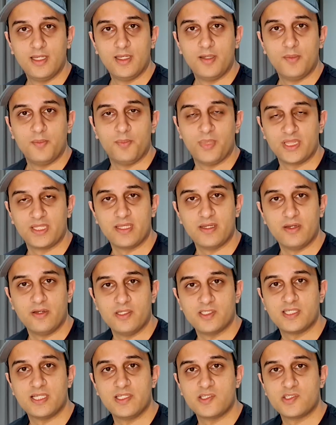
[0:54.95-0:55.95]
but there
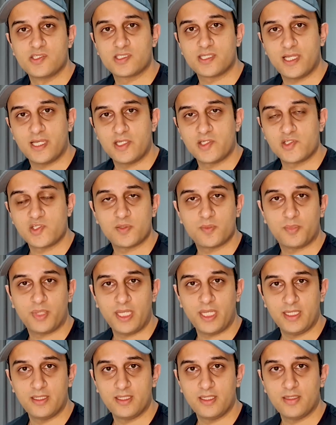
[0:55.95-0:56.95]
is legislation
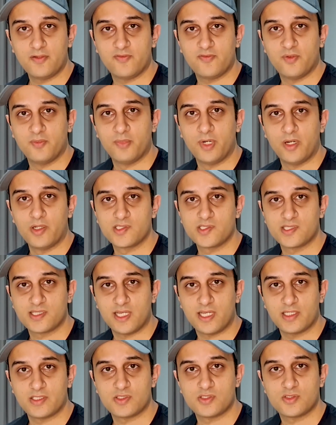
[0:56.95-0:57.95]
pending for most
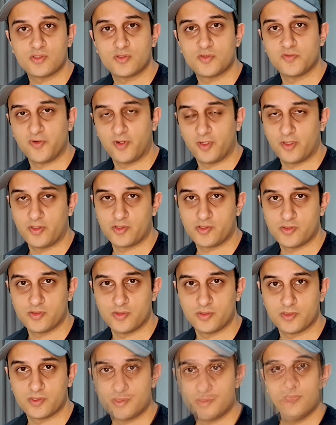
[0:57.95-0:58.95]
states to follow
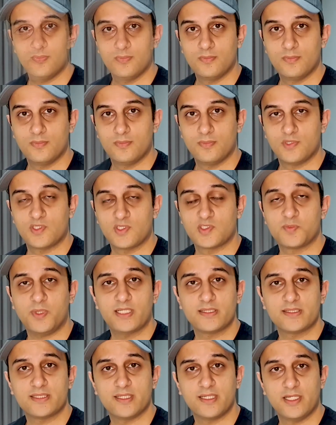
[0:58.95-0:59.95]
suit.
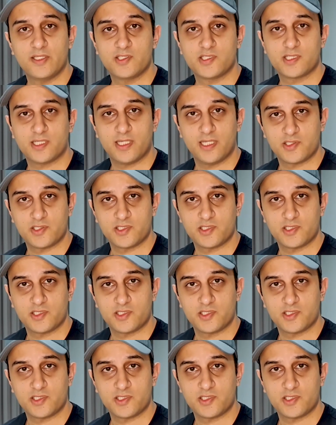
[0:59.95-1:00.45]
Despite the legislature,